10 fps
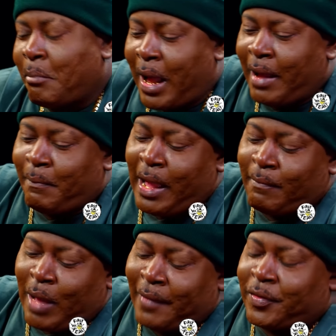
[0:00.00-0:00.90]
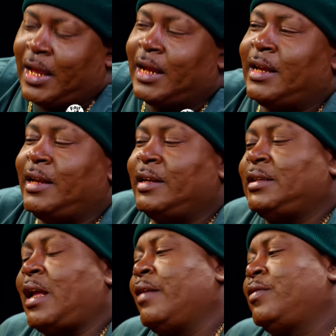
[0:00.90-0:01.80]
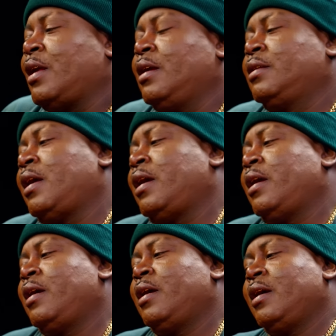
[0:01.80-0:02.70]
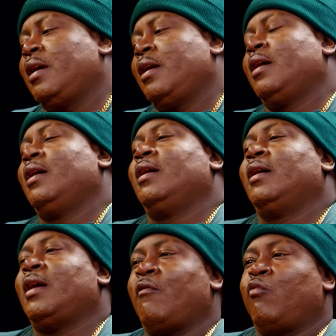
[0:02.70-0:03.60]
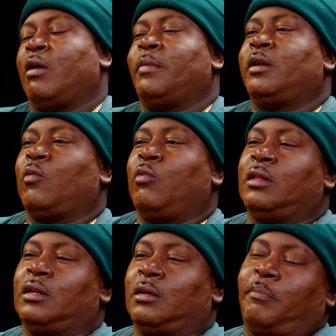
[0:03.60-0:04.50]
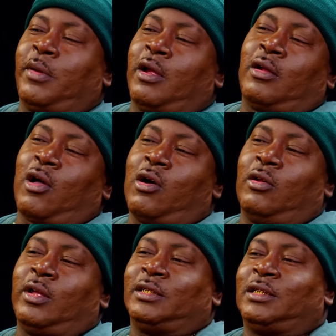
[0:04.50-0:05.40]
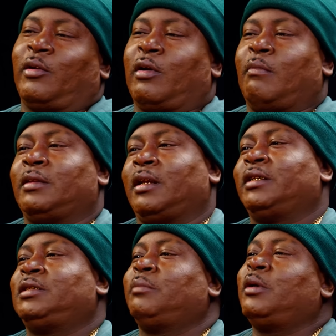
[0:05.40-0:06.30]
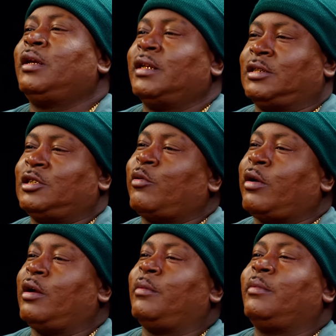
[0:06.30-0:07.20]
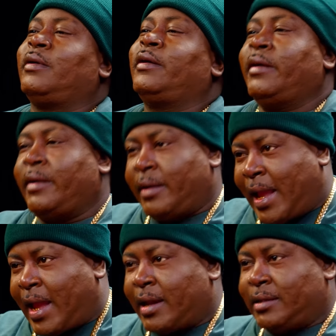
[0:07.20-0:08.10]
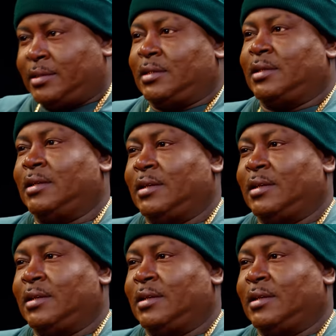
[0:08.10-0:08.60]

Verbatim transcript: My my my thing is I think that if women are willing to bear it all on Instagram, I think it should be an Instagram X.